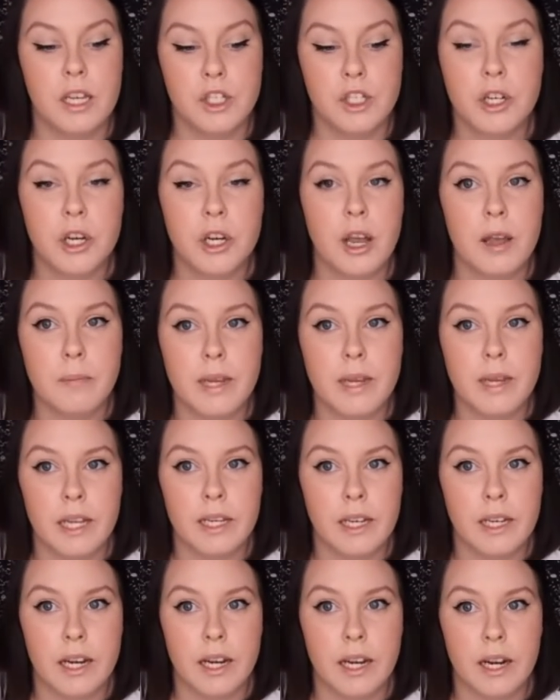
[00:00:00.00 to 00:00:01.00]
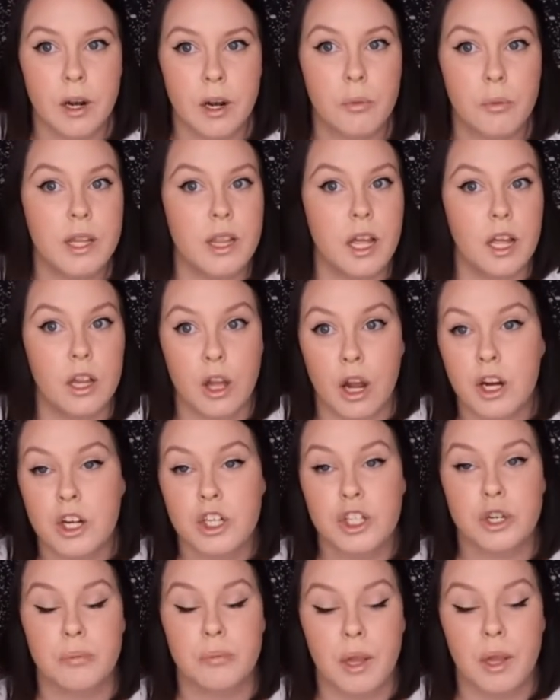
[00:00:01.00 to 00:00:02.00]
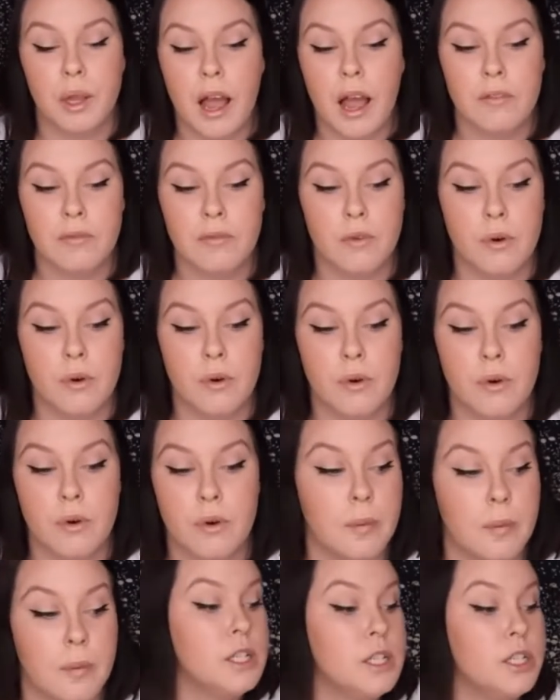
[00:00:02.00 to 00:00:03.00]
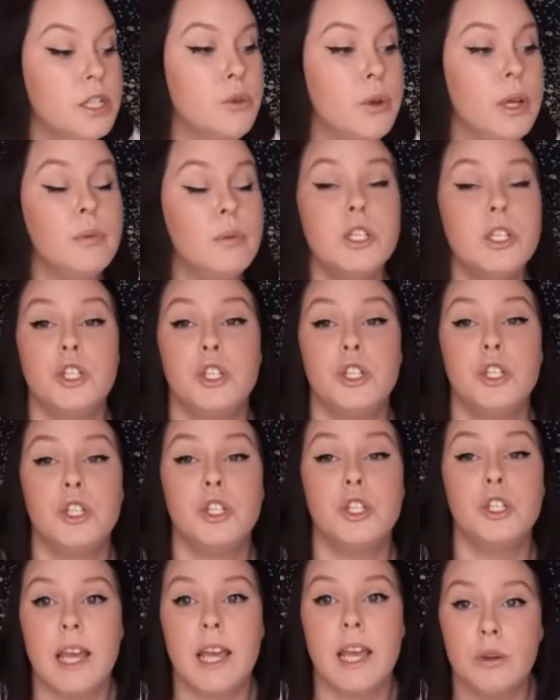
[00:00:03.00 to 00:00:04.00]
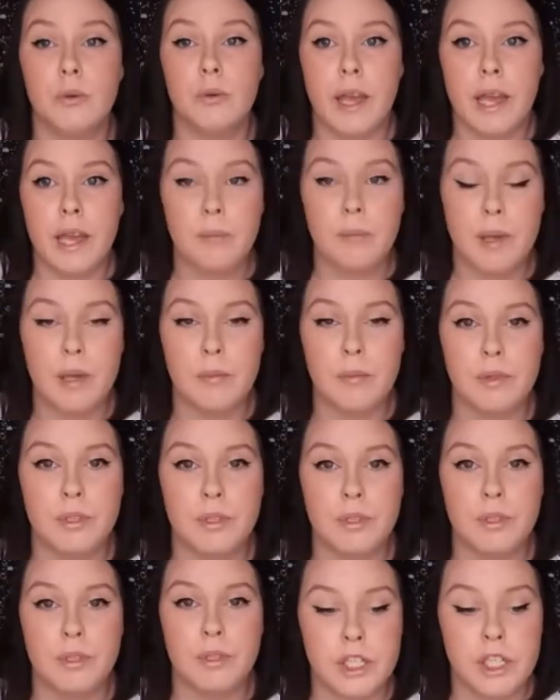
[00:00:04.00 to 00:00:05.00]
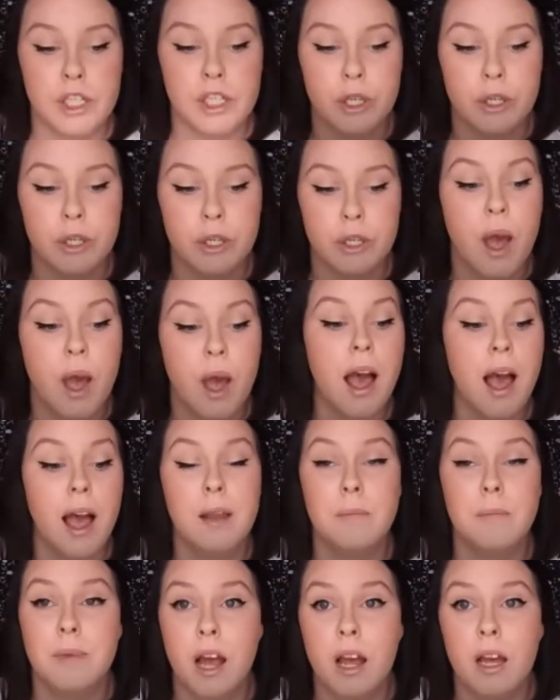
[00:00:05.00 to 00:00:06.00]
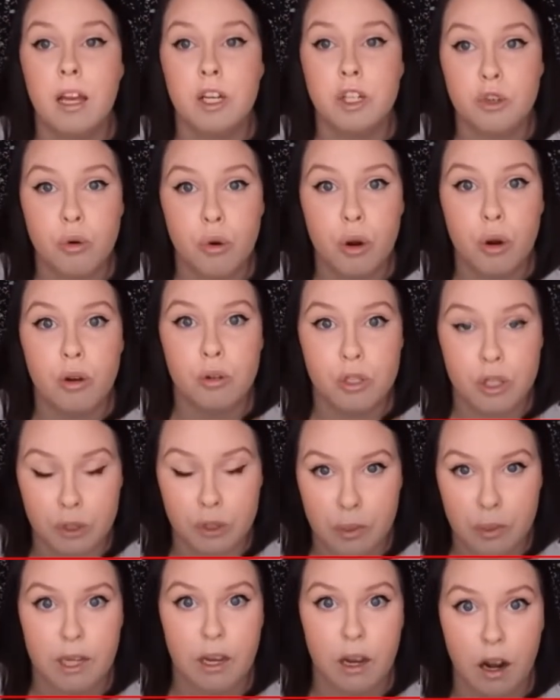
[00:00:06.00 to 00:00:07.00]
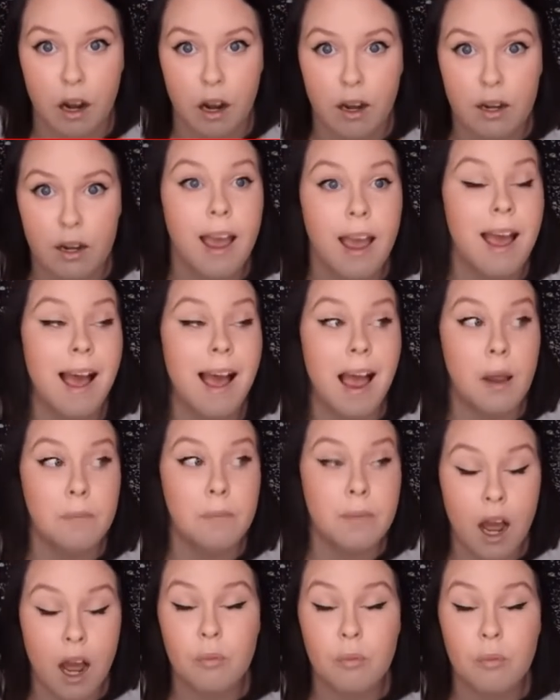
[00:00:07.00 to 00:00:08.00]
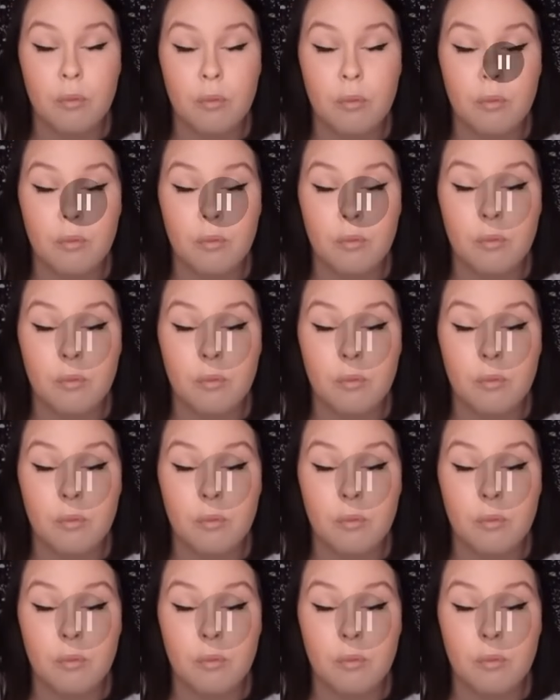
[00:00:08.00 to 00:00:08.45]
Because you're coming in here with a larger platform, doing what you say you hate people doing to you. I'm not a troll, sweetheart. I'm not one.